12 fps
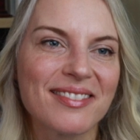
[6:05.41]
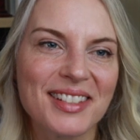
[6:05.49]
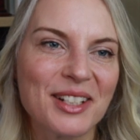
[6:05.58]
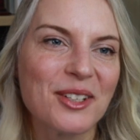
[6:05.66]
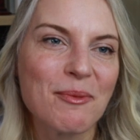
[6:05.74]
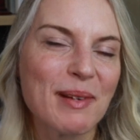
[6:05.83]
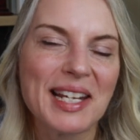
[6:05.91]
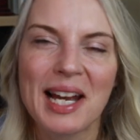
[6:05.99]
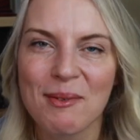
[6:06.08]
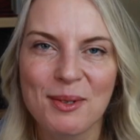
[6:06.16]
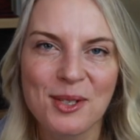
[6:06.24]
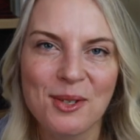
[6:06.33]
you know, being
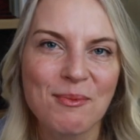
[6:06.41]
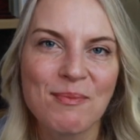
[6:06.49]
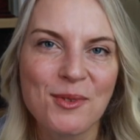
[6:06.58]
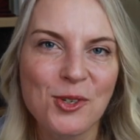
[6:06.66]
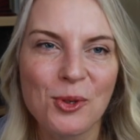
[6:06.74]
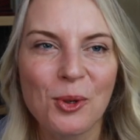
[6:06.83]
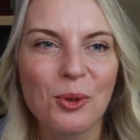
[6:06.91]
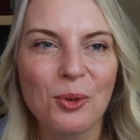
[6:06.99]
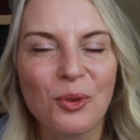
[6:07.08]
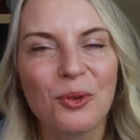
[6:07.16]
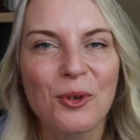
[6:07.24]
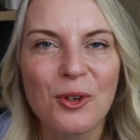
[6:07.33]
able to trawl
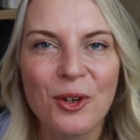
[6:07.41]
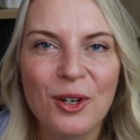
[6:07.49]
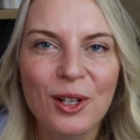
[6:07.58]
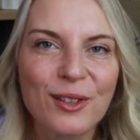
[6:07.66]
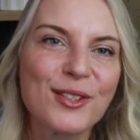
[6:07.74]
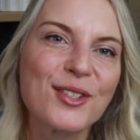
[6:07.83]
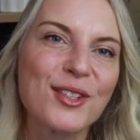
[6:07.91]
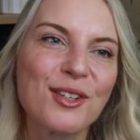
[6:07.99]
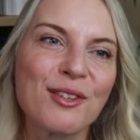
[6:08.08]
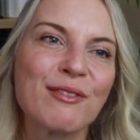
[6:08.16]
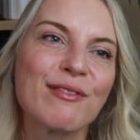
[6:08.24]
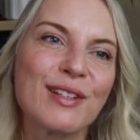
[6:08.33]
through her closet
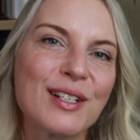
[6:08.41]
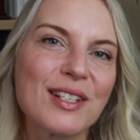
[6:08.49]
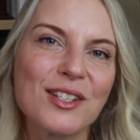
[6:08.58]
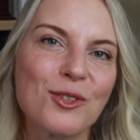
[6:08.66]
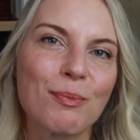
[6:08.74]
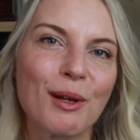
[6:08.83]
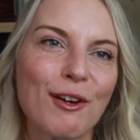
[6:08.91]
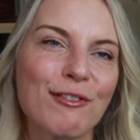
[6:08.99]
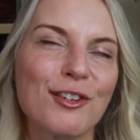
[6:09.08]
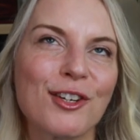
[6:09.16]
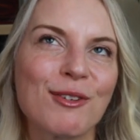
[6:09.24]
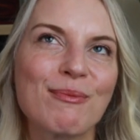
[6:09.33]
of vintage
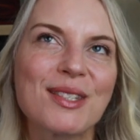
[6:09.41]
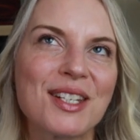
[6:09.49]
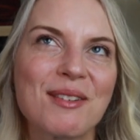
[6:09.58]
perfumes.